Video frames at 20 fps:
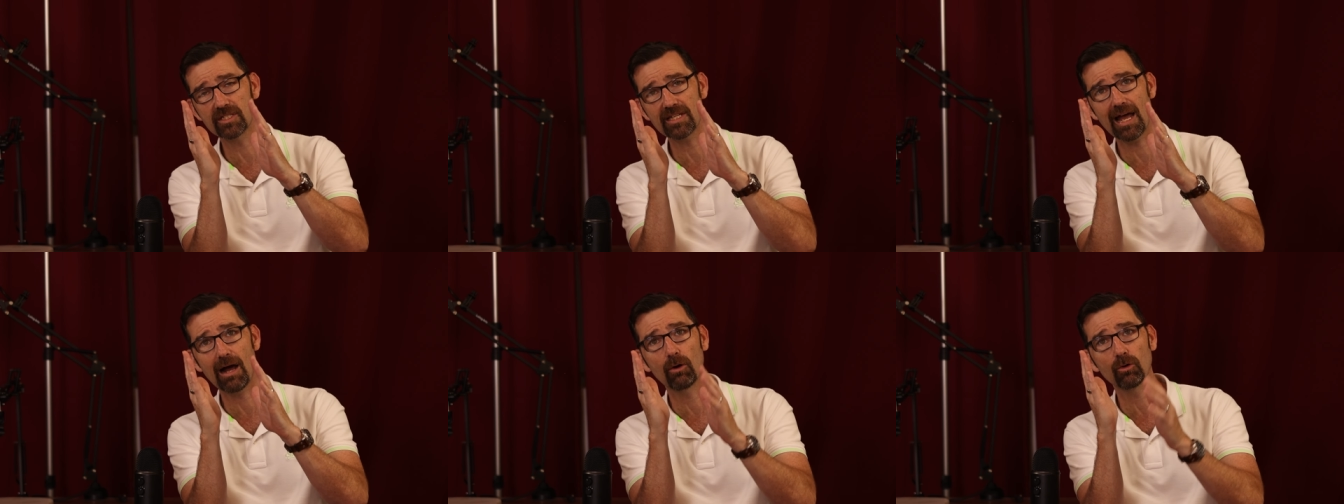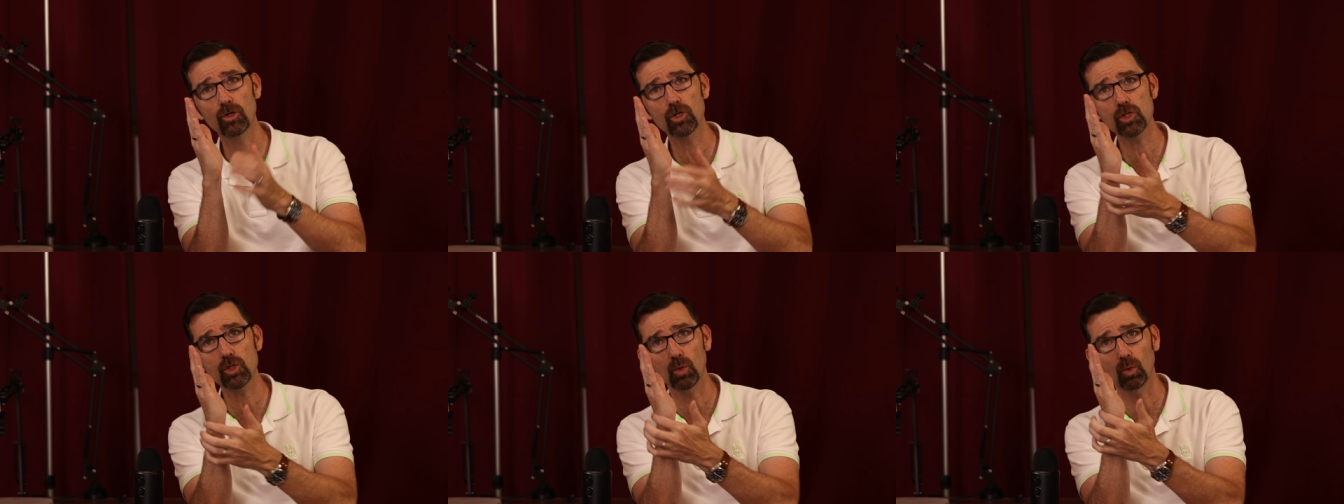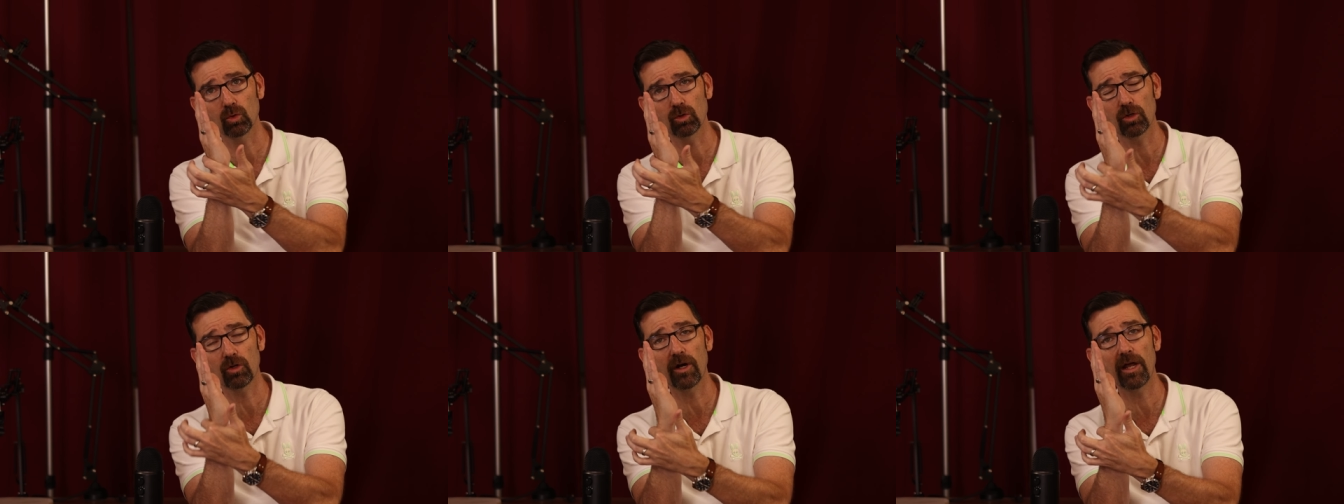outer
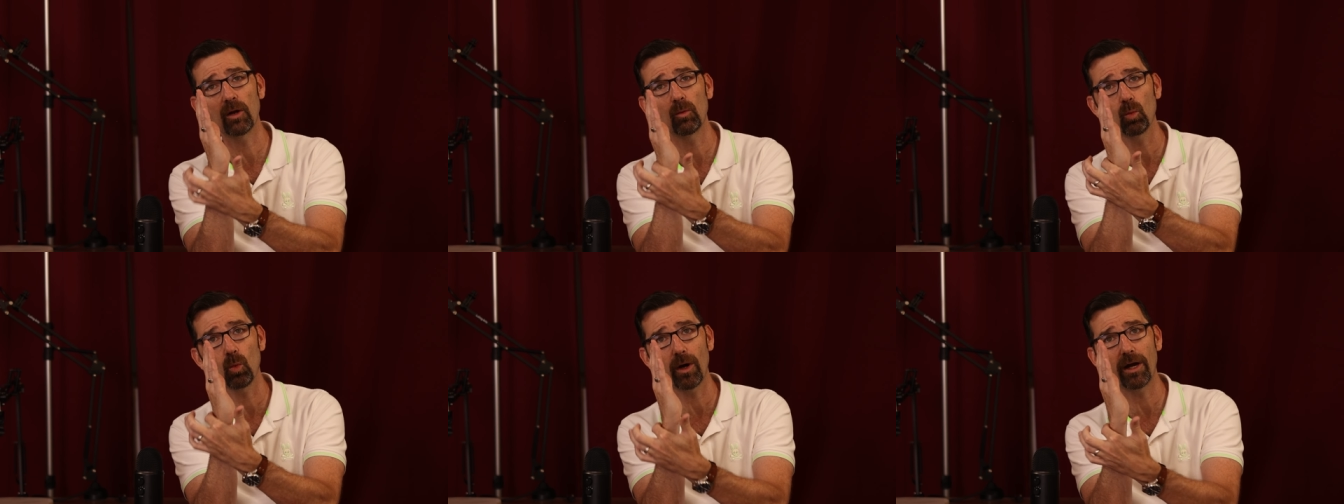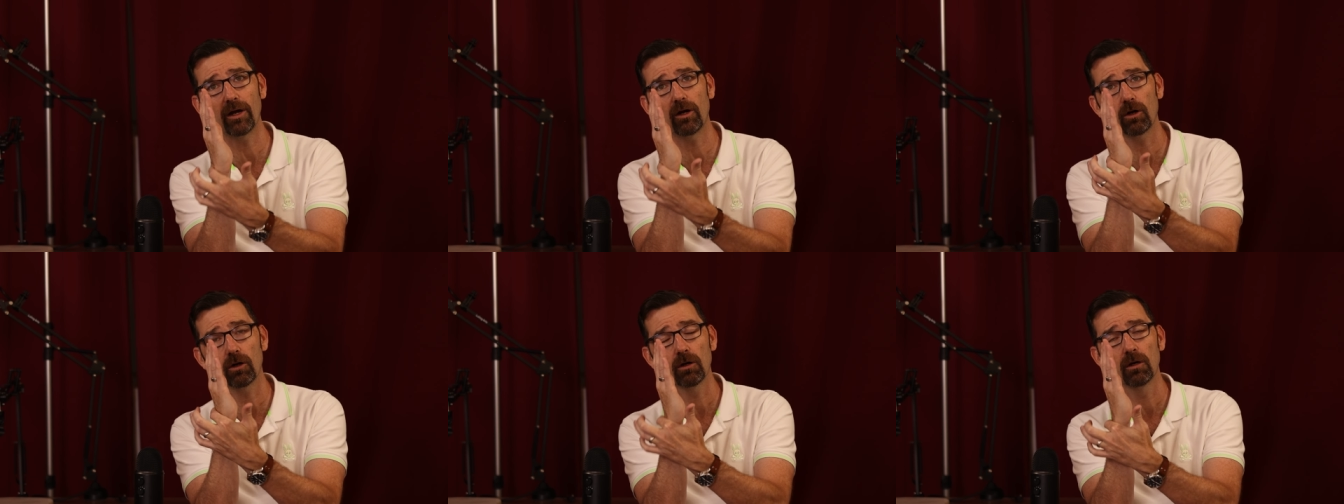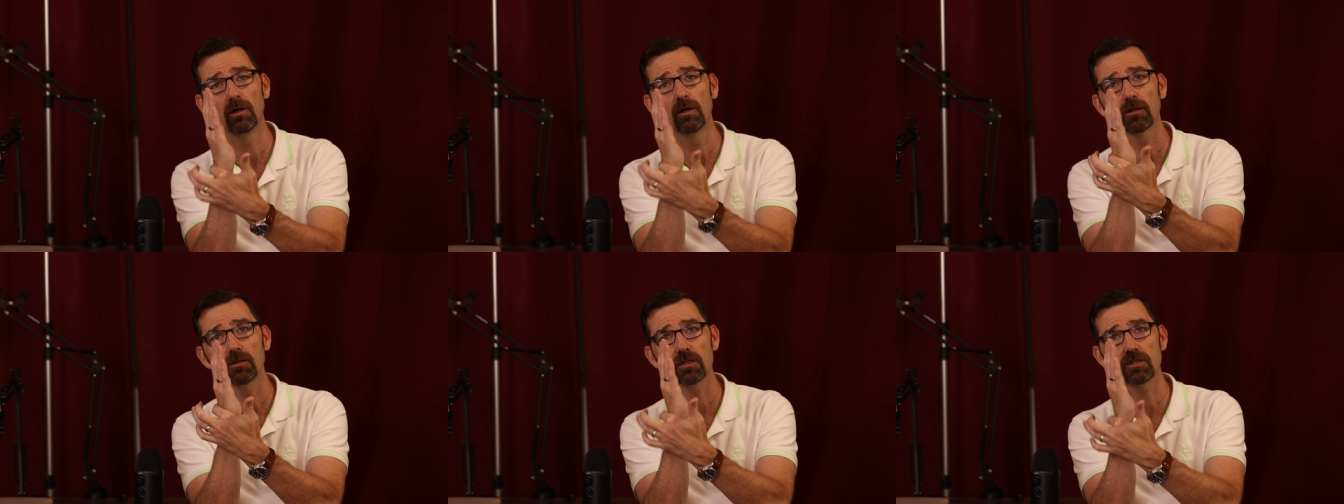shoulder and wear
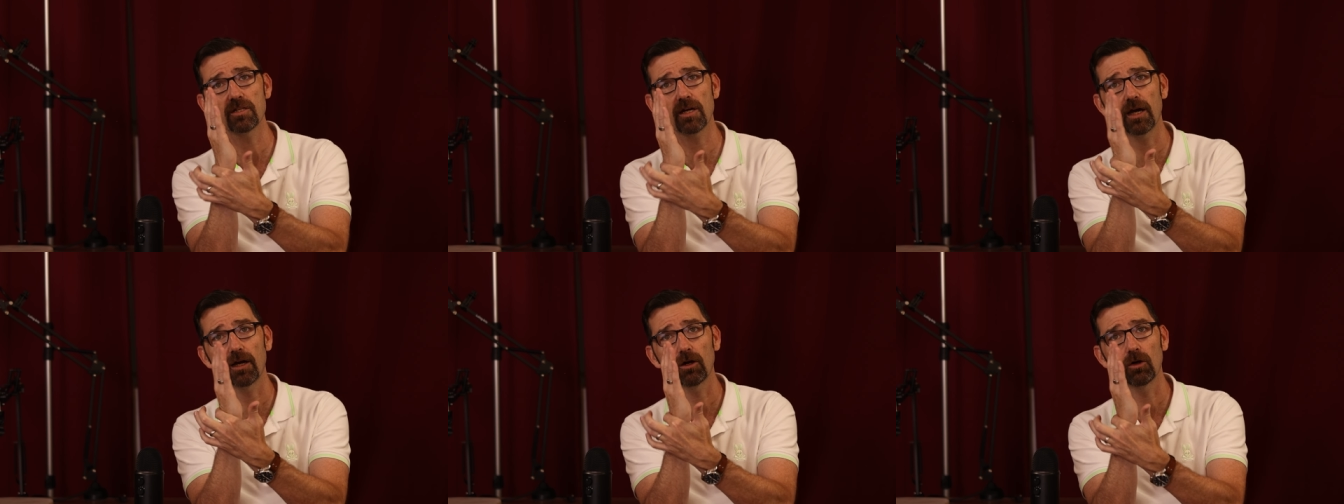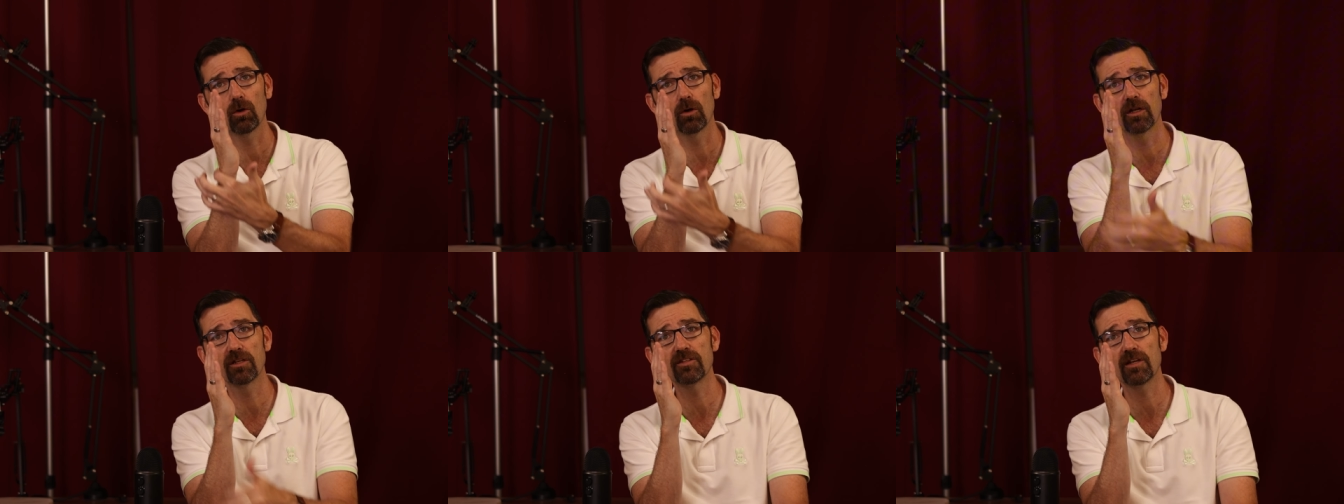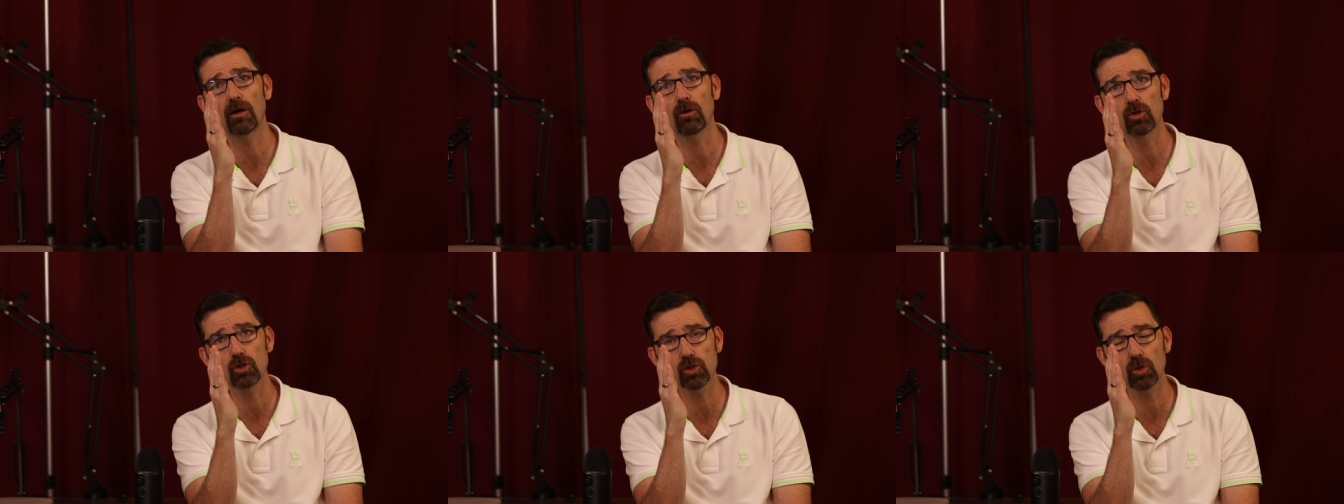the tire on its
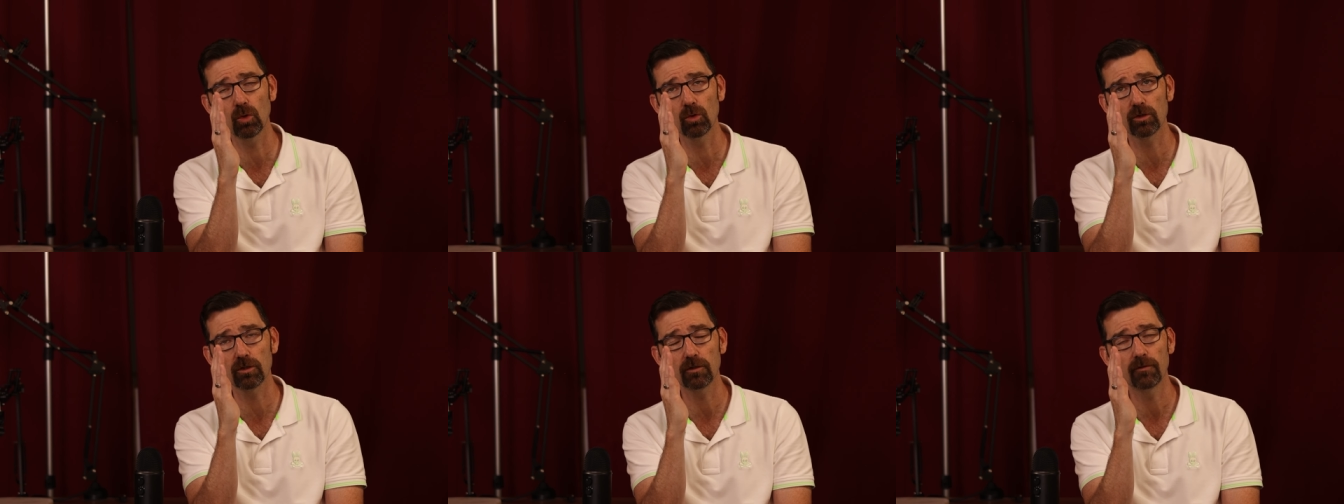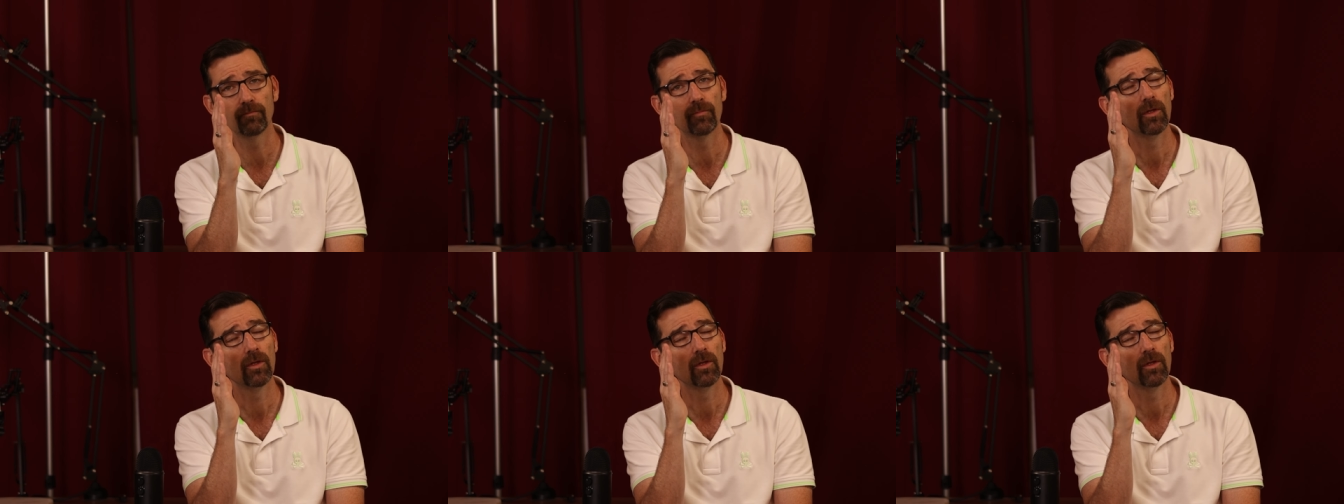outer shoulder.